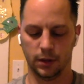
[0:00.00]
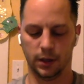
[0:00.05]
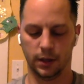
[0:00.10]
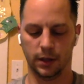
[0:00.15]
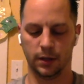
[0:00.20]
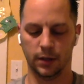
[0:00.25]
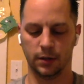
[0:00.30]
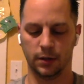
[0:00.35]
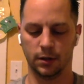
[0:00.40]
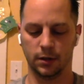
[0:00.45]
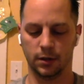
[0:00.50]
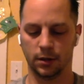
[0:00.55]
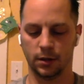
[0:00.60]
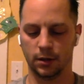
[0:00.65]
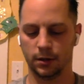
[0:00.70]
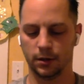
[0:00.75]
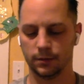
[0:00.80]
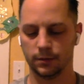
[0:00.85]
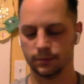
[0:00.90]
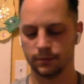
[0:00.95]
And
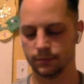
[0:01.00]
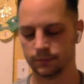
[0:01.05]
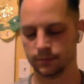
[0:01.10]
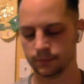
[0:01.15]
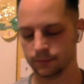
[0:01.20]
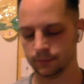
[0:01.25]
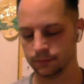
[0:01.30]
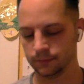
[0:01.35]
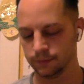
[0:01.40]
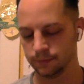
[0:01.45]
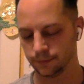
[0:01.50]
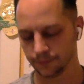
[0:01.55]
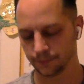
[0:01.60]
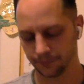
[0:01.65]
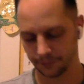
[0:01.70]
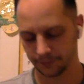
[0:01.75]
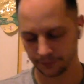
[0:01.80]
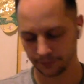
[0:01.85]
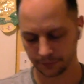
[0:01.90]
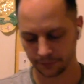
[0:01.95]
I
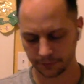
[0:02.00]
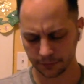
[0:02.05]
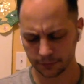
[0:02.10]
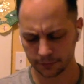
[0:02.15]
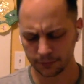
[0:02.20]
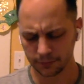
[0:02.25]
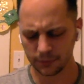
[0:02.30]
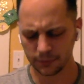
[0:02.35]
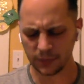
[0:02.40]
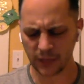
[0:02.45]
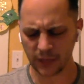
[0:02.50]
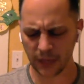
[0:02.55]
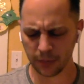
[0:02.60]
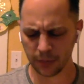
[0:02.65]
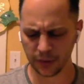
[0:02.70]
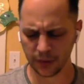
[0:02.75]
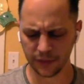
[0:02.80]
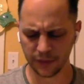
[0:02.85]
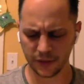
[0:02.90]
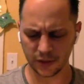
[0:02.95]

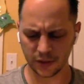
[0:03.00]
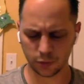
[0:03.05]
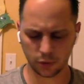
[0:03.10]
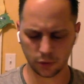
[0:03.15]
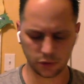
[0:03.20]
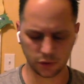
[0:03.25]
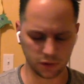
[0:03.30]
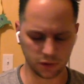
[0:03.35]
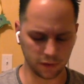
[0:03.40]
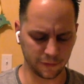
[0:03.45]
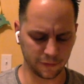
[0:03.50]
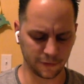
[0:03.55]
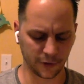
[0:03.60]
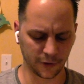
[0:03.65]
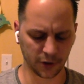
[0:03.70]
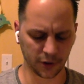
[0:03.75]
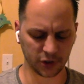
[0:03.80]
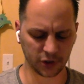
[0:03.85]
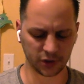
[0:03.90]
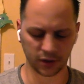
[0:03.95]
believe this was the
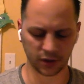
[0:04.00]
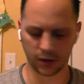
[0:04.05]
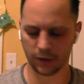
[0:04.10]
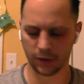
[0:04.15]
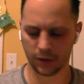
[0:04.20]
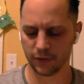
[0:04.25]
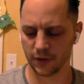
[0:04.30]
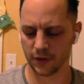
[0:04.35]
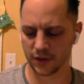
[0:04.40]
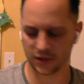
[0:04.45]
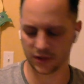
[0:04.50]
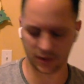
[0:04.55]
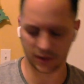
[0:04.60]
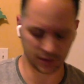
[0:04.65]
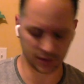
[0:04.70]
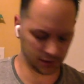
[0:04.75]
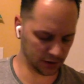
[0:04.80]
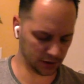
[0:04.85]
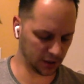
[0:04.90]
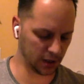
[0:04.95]
first of
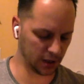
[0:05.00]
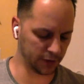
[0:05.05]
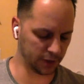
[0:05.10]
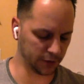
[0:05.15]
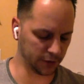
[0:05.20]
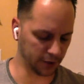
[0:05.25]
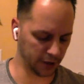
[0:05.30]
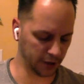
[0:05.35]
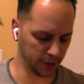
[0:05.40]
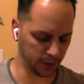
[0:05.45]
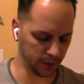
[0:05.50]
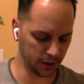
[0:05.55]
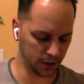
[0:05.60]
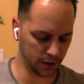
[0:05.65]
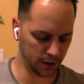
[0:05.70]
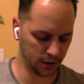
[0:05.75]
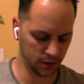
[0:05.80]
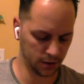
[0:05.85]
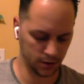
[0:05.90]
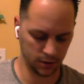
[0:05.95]
this cover
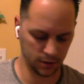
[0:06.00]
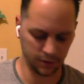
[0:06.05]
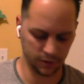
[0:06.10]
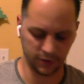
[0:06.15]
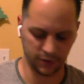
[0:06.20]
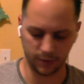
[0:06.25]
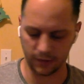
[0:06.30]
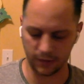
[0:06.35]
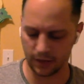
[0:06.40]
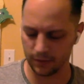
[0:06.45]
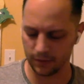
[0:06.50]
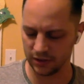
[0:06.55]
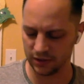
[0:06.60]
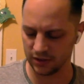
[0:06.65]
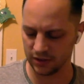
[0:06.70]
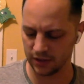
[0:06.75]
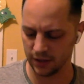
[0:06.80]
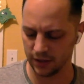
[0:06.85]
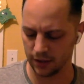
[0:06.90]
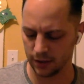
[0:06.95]
gimmick, if I'm not
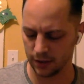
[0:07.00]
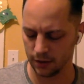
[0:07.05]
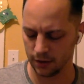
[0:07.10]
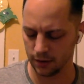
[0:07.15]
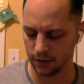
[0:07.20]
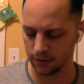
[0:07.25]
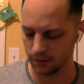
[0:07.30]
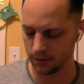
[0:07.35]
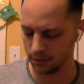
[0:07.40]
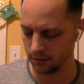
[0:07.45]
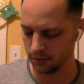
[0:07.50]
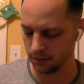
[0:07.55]
mistaken.